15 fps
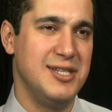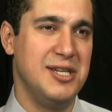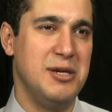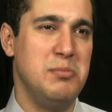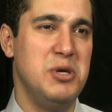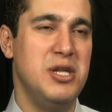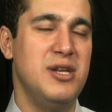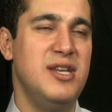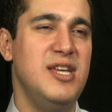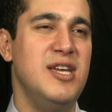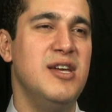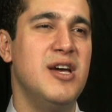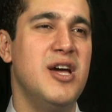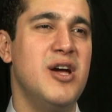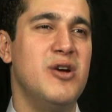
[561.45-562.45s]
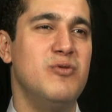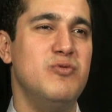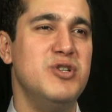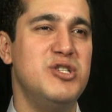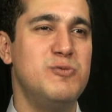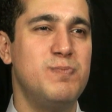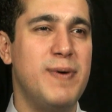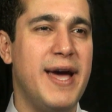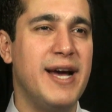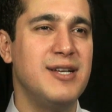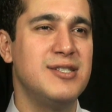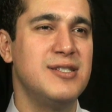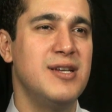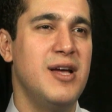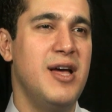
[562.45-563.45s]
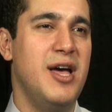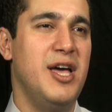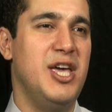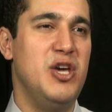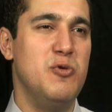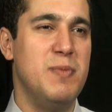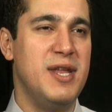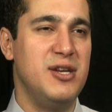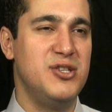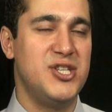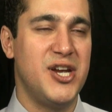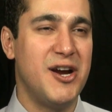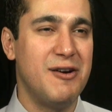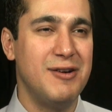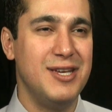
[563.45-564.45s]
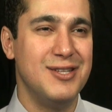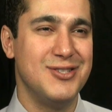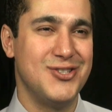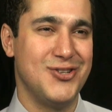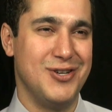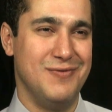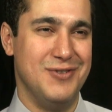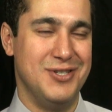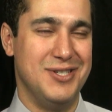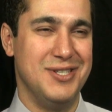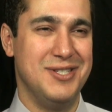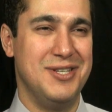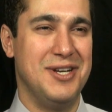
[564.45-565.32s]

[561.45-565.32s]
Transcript: The community respects humanitarian services.